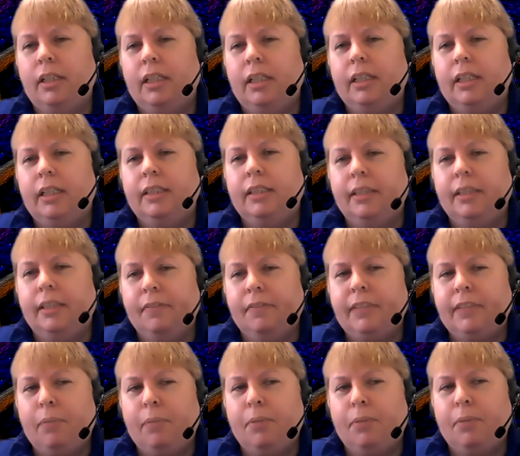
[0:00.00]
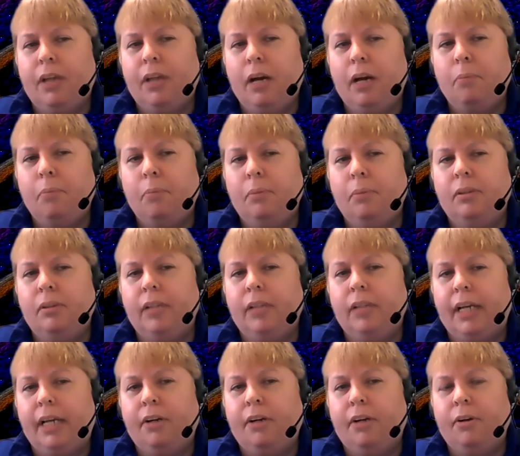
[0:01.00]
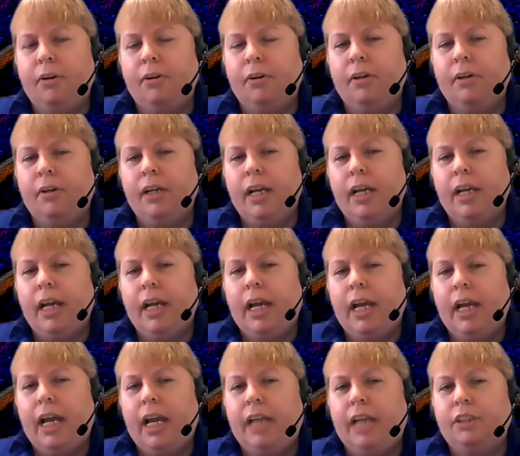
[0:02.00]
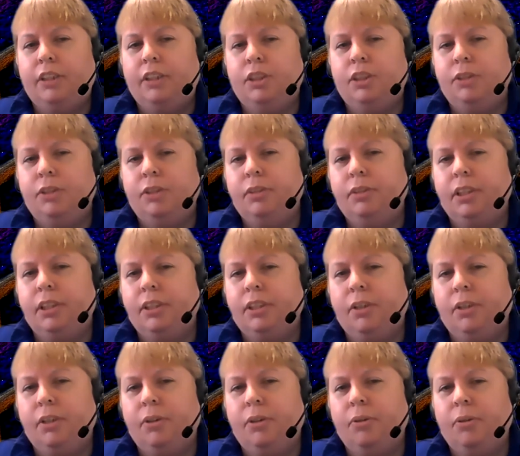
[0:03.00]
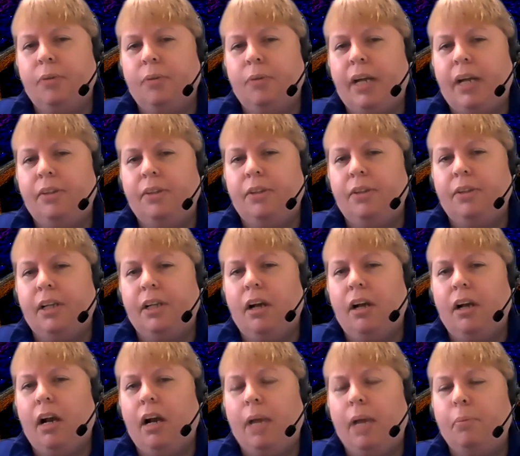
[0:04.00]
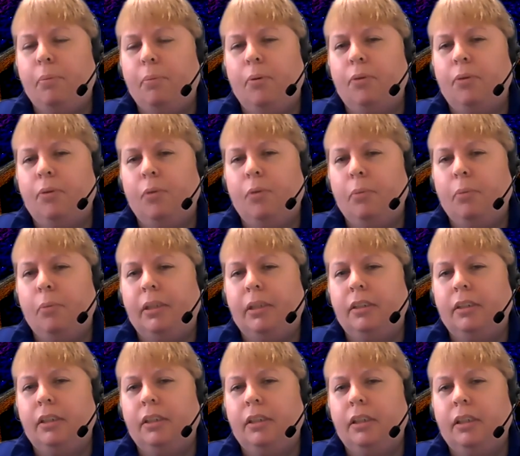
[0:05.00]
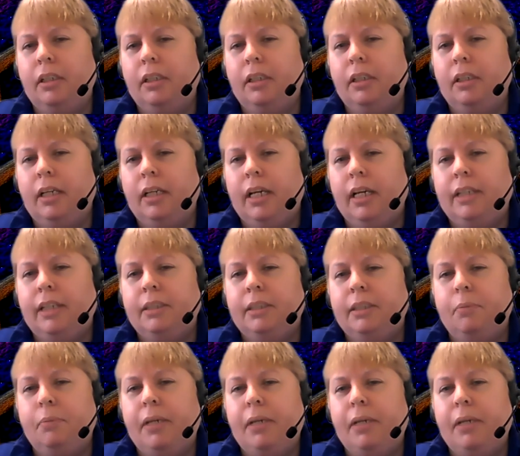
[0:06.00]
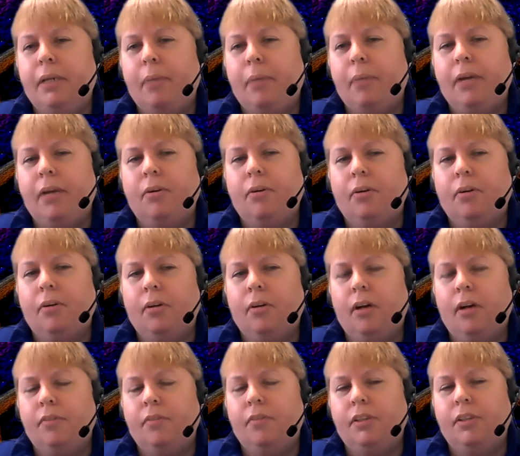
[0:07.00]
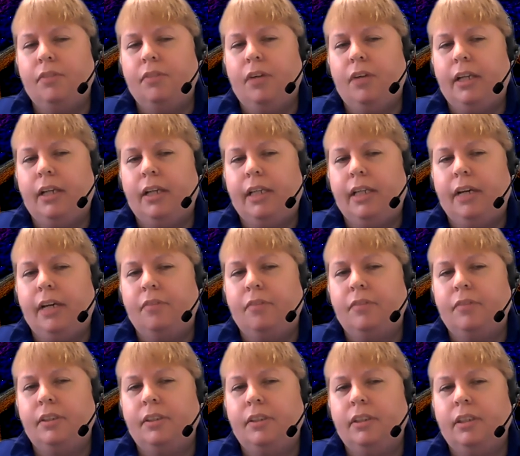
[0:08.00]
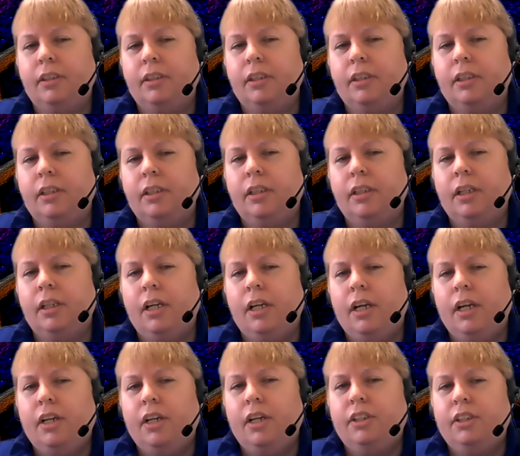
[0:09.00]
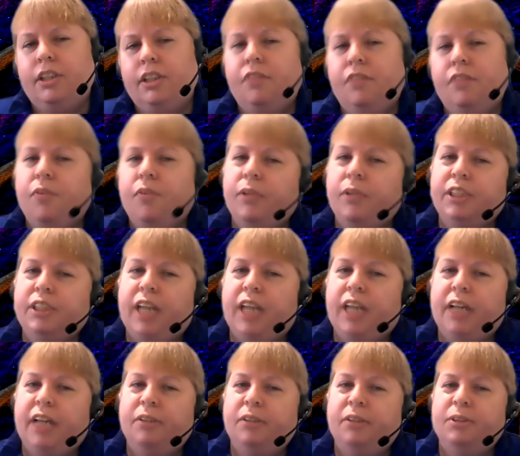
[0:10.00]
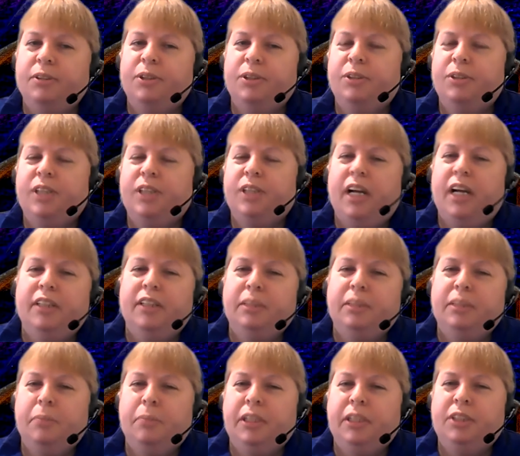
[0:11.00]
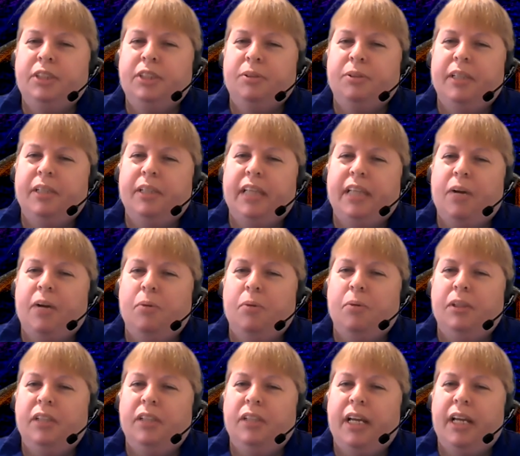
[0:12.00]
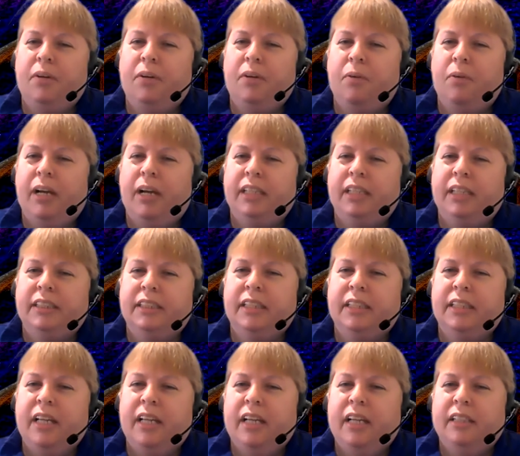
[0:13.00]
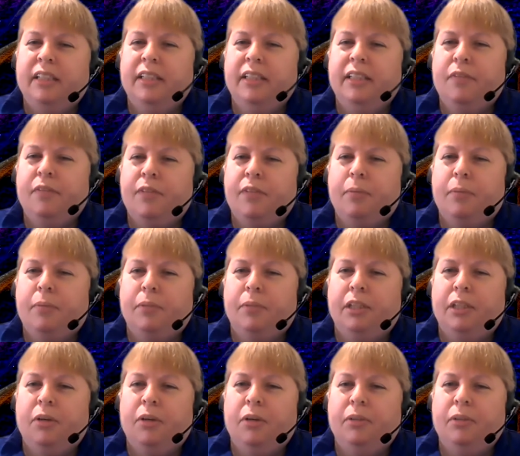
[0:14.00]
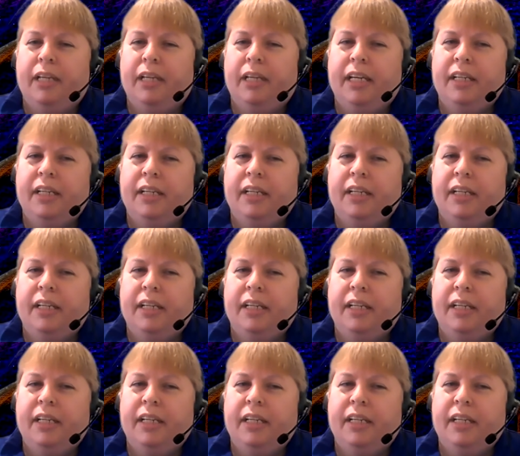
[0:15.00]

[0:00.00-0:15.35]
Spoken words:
lifts up the humble like her, and chooses her rather than a high-born woman to be a bearer of the divine gift. She foreshadows her child's ministry that will likewise lift up the lowly.